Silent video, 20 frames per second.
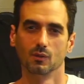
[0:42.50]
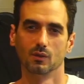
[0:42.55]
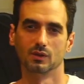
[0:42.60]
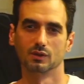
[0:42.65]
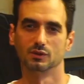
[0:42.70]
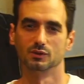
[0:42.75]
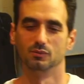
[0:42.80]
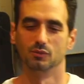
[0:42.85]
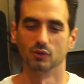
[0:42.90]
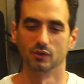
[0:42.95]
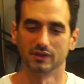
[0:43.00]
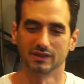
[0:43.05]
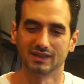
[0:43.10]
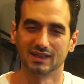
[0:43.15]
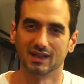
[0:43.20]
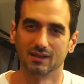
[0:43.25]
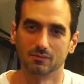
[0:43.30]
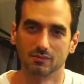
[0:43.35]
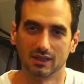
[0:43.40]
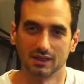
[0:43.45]
good morning.
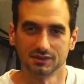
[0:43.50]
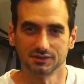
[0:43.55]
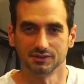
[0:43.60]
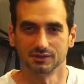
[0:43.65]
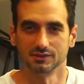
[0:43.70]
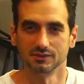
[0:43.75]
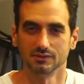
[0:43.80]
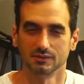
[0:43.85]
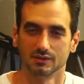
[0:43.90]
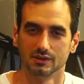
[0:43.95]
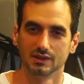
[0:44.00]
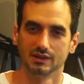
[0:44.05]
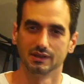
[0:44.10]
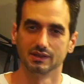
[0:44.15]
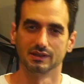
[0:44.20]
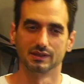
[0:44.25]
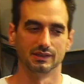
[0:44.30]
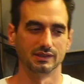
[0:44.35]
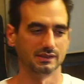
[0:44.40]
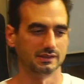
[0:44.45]
God bless you.
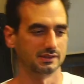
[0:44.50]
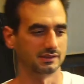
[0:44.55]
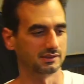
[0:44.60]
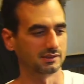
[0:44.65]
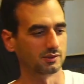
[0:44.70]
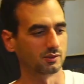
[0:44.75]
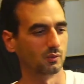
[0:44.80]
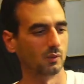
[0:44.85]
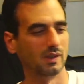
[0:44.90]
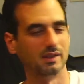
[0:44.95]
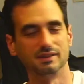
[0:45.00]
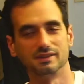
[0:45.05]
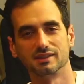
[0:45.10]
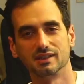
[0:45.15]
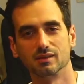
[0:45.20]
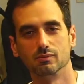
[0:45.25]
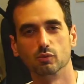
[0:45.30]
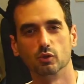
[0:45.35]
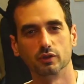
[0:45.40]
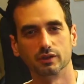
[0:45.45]
This is the
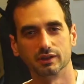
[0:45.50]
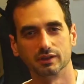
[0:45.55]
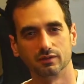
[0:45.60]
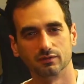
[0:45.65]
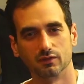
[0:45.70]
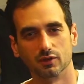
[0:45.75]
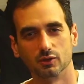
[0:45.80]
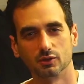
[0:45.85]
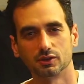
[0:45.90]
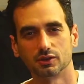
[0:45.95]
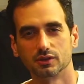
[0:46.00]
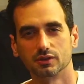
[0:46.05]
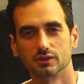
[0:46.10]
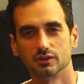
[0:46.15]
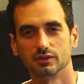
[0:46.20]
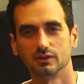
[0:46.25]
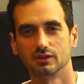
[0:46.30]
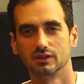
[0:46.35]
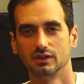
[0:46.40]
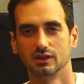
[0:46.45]
Wednesday morning
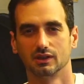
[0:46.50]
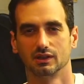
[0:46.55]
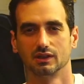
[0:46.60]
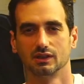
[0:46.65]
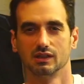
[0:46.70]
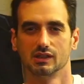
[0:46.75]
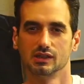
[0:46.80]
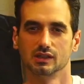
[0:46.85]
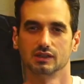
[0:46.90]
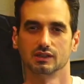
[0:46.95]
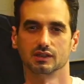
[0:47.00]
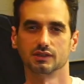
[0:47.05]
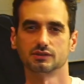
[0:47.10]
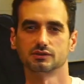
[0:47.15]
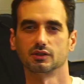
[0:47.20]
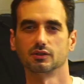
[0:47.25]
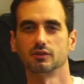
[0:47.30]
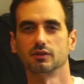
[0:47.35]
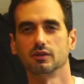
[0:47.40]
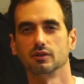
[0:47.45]
devotional. Let's
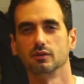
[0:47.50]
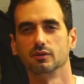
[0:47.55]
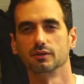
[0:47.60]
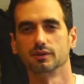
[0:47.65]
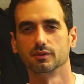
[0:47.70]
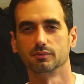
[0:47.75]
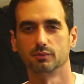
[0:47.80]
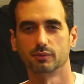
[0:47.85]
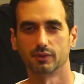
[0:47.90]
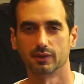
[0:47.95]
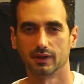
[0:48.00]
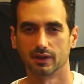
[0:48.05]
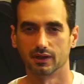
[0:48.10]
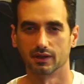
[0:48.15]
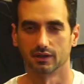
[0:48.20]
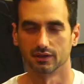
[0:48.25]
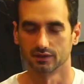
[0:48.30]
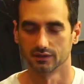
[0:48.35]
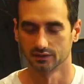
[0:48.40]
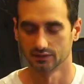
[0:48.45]
go to the Lord in
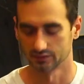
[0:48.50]
prayer.